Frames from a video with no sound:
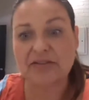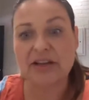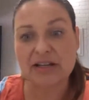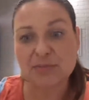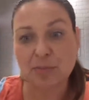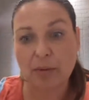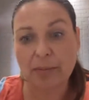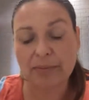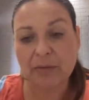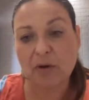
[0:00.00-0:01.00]
that it's
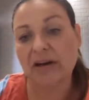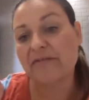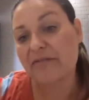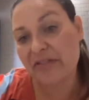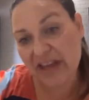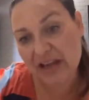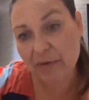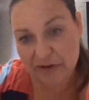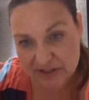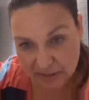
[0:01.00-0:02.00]
probably one of the
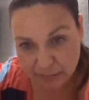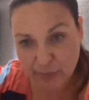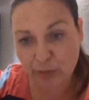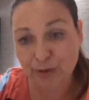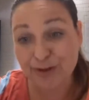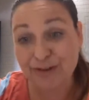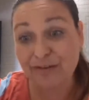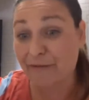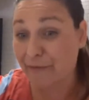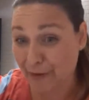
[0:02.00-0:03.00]
most
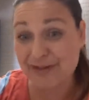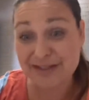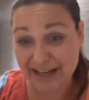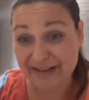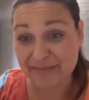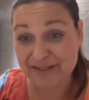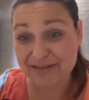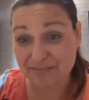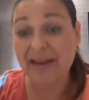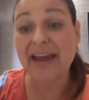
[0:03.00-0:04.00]
important first steps